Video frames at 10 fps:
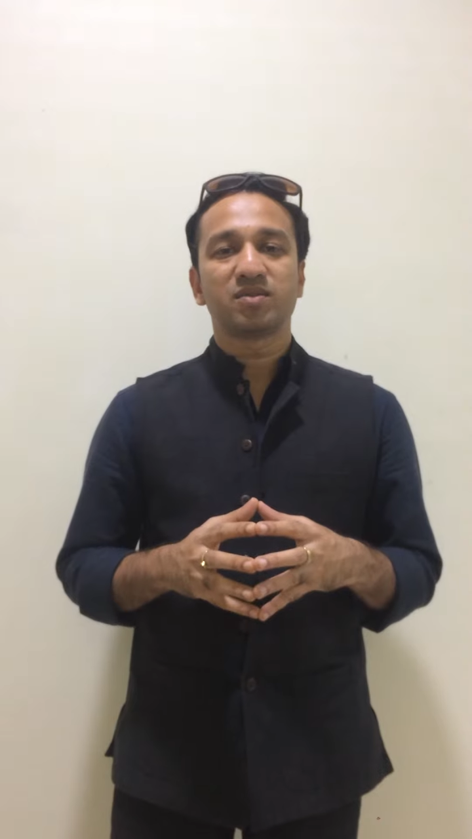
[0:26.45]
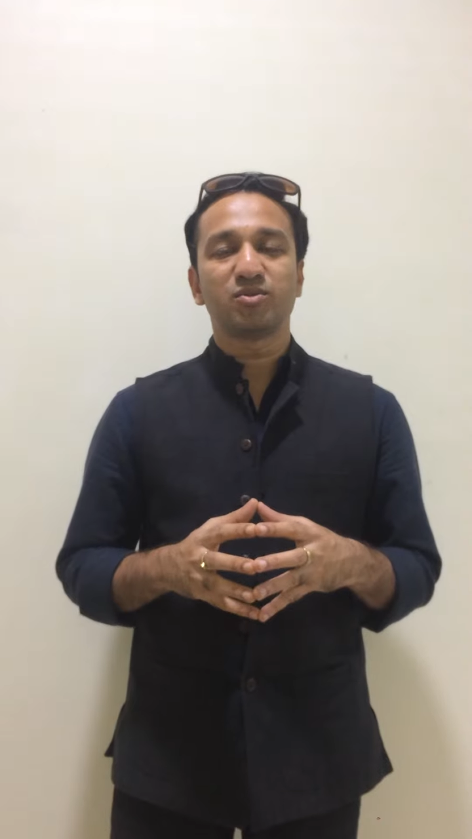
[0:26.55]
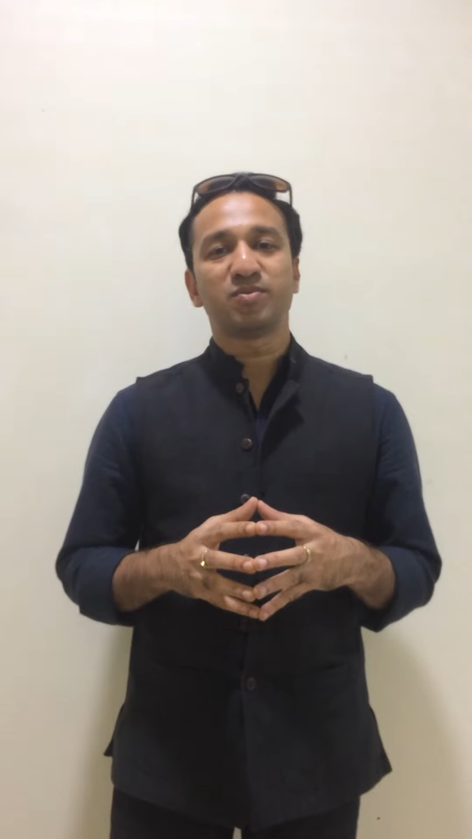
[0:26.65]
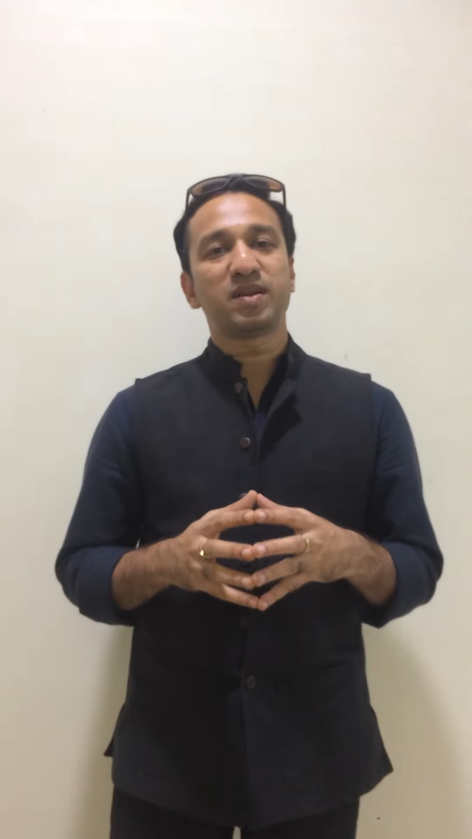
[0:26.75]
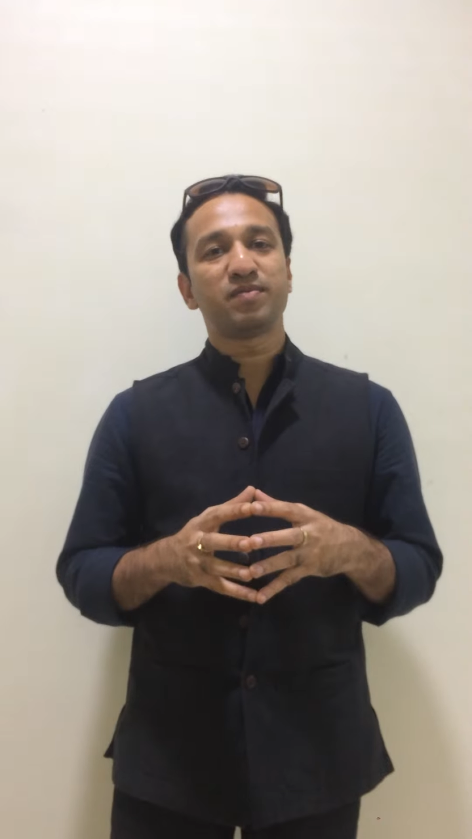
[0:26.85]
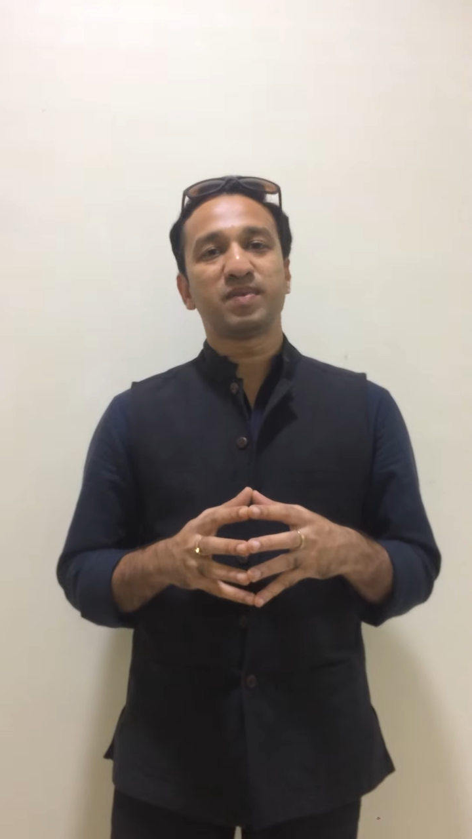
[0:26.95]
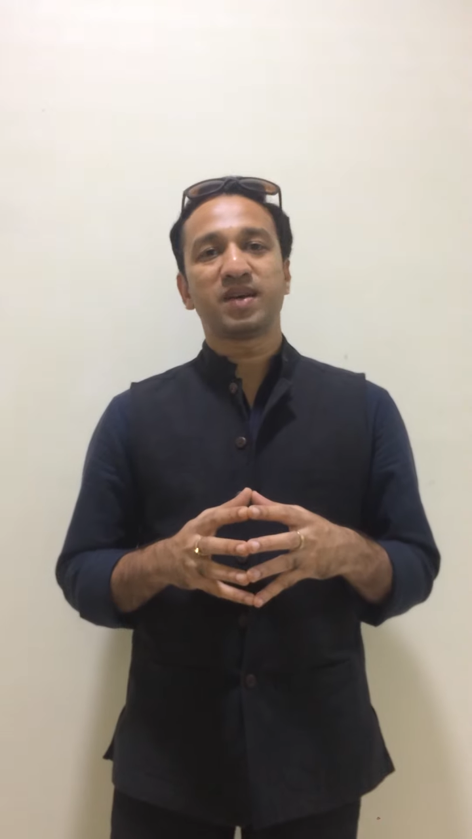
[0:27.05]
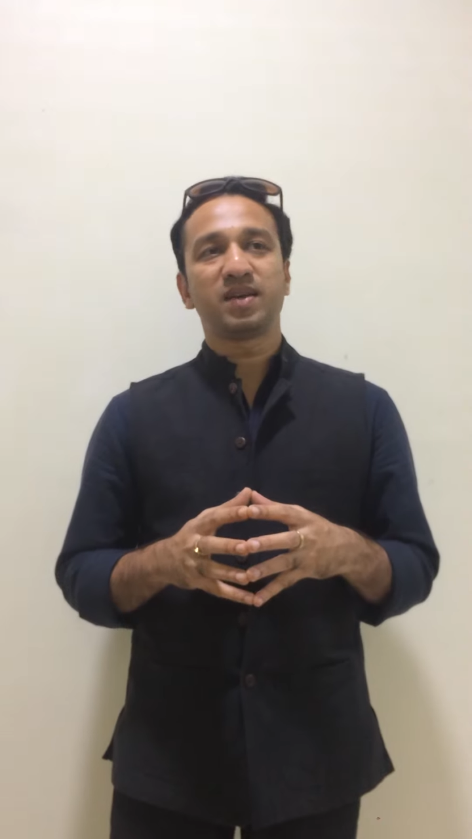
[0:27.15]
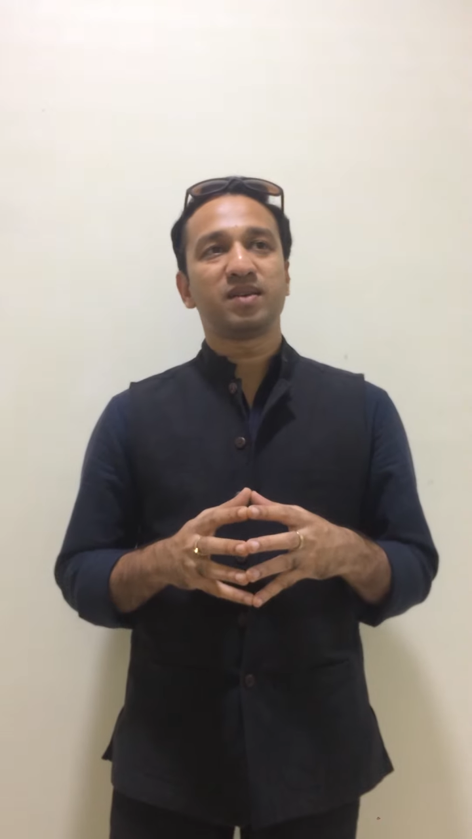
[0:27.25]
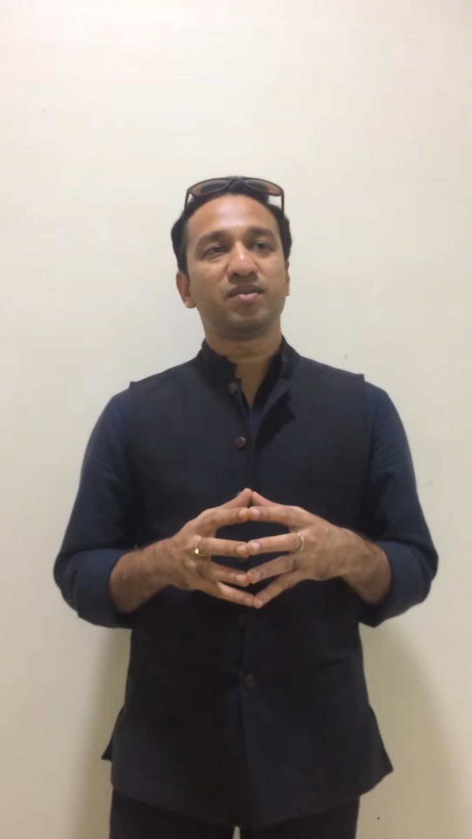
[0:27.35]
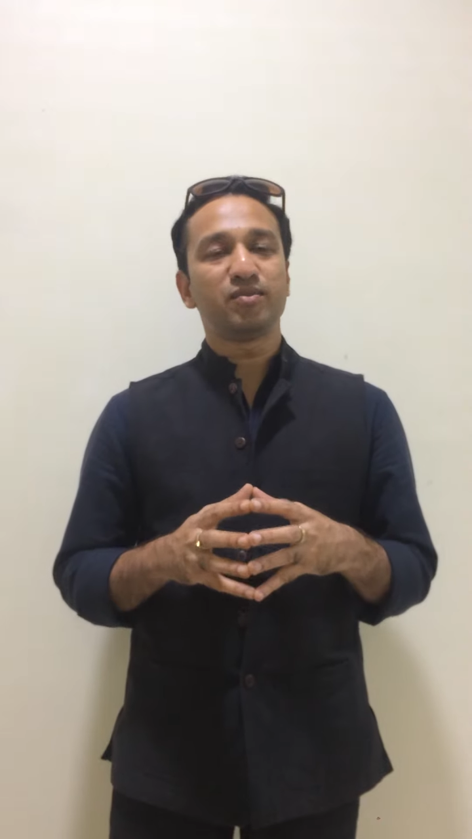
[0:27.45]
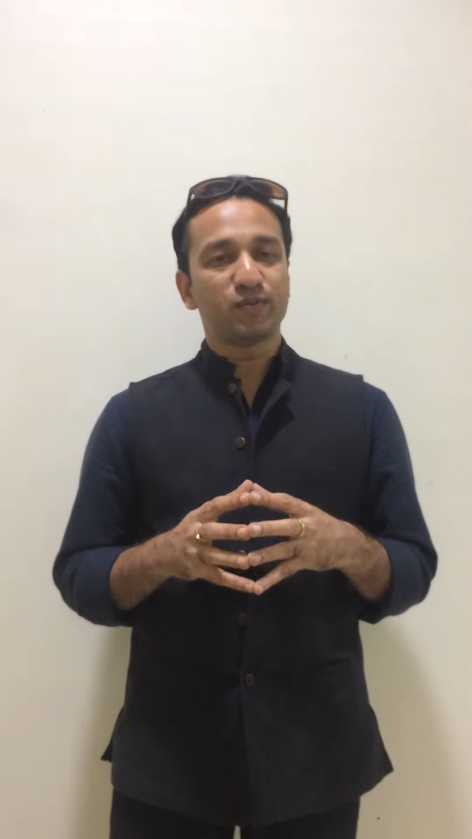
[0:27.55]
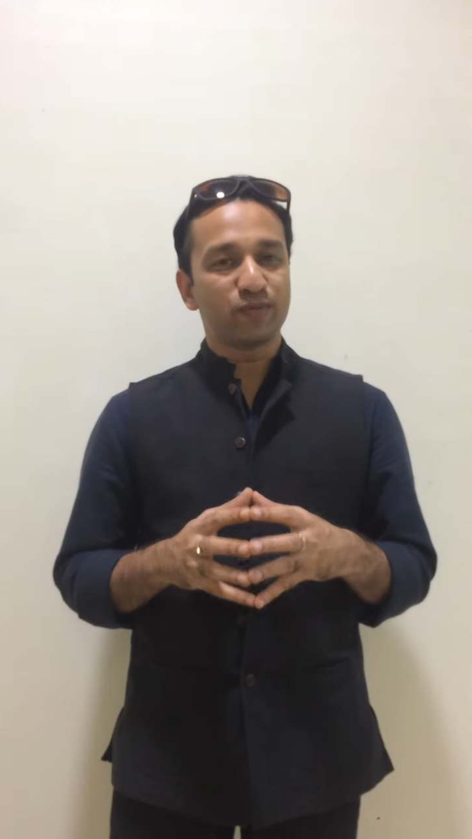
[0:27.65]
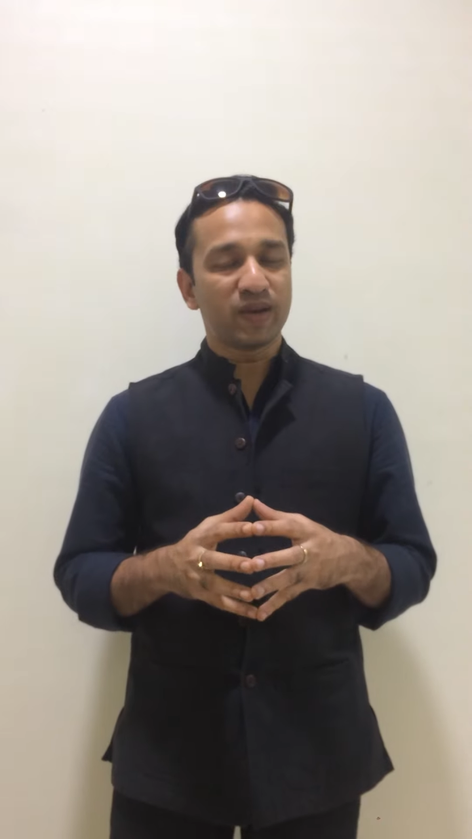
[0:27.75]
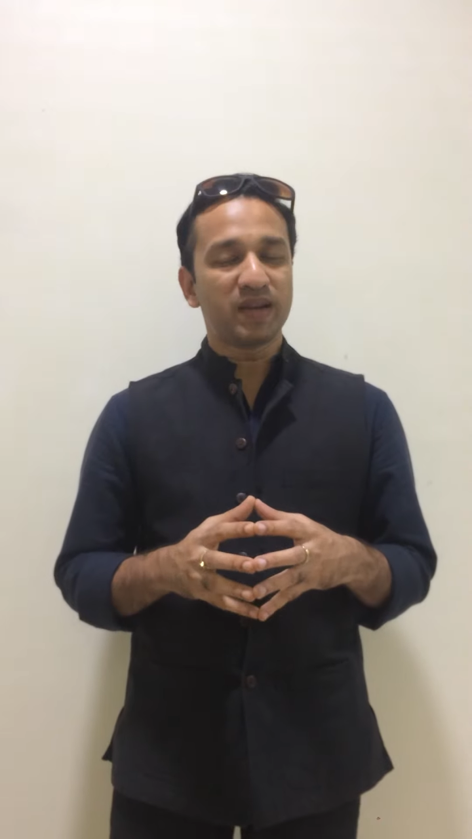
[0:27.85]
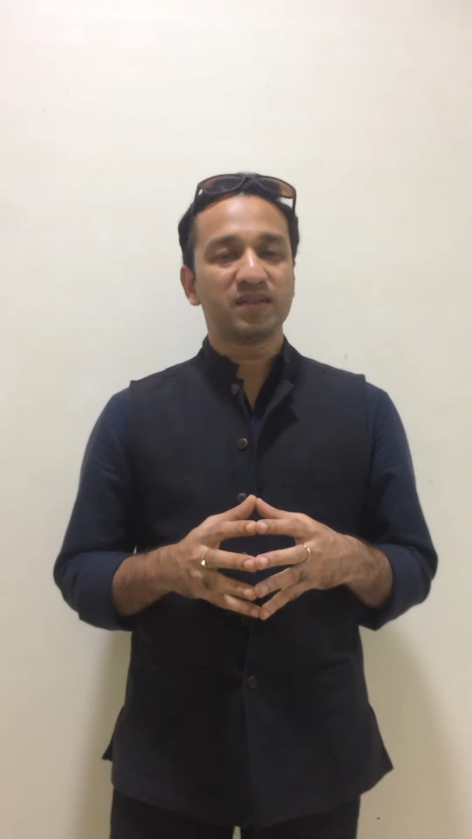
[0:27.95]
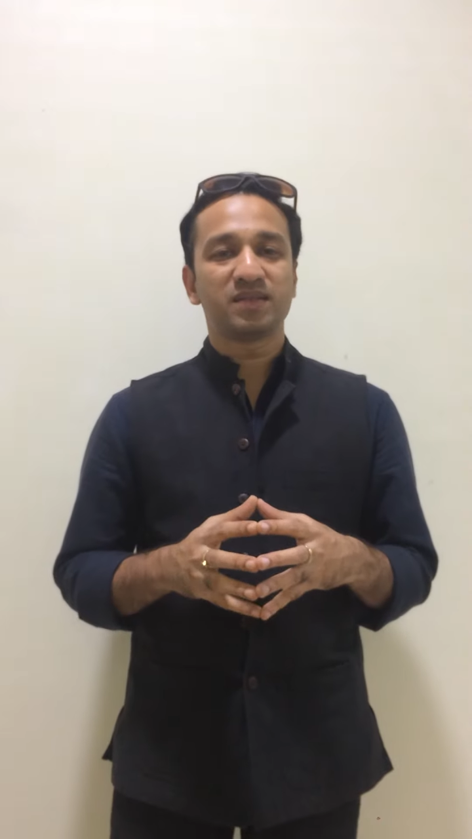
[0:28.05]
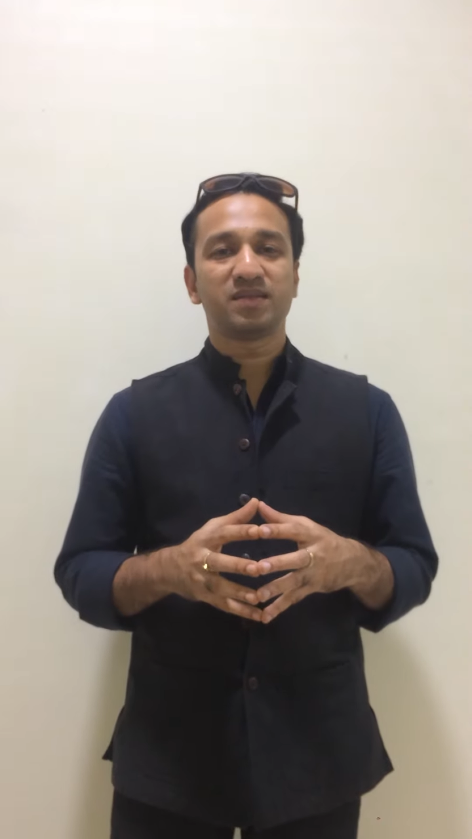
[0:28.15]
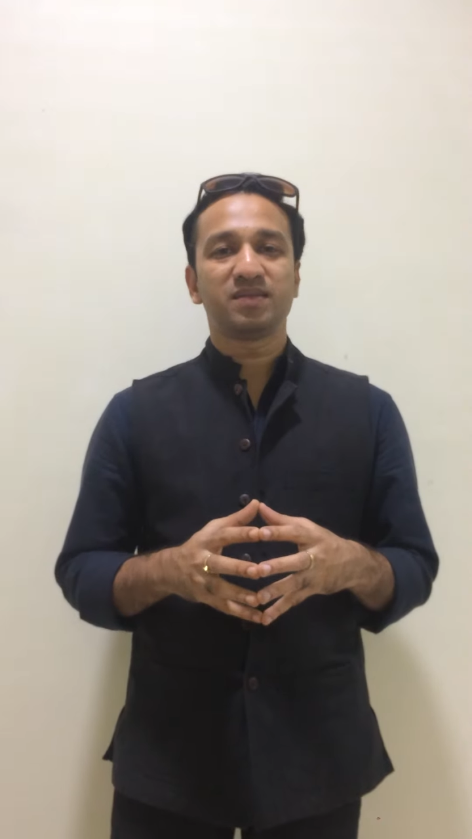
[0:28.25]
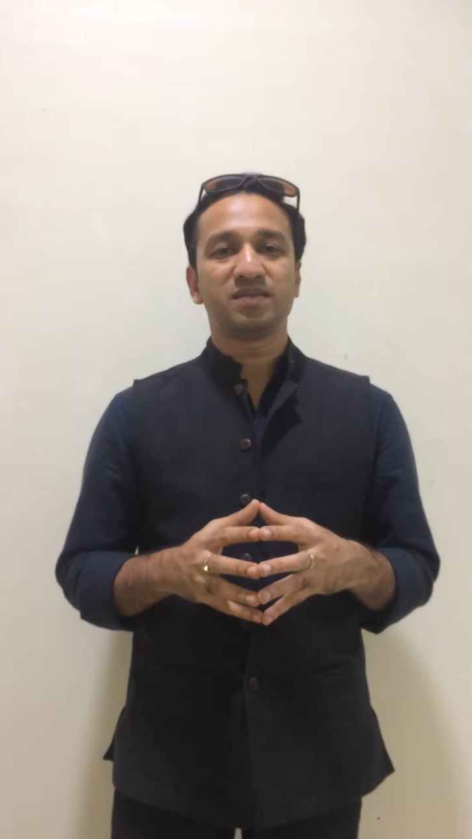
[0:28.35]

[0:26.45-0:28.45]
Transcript: who's one of my good friend,